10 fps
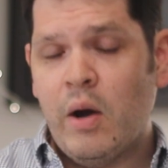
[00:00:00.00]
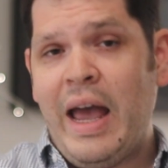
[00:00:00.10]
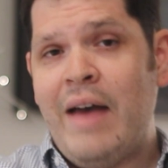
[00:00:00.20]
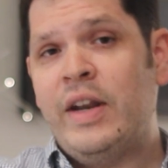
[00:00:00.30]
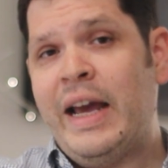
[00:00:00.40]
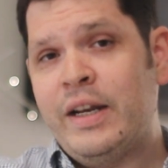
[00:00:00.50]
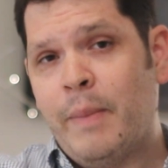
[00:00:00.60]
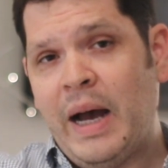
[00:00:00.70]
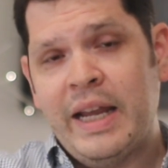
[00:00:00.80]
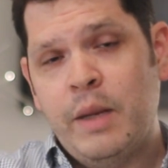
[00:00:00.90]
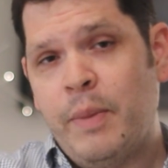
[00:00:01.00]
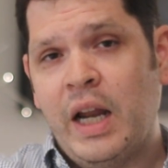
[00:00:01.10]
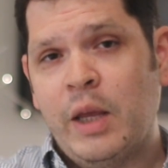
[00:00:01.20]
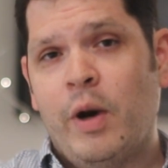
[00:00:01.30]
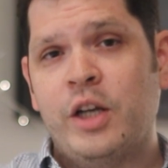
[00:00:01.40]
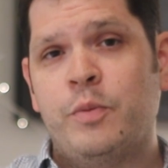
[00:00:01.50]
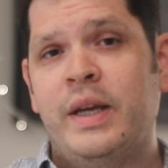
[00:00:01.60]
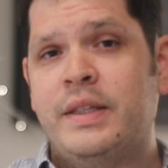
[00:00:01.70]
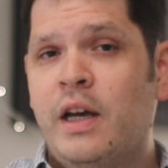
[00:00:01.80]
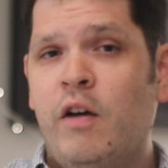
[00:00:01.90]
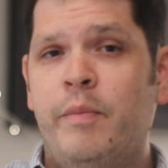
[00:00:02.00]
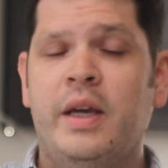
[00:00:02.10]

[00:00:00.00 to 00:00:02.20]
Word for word: Now, I haven't had to buy any Polywatch myself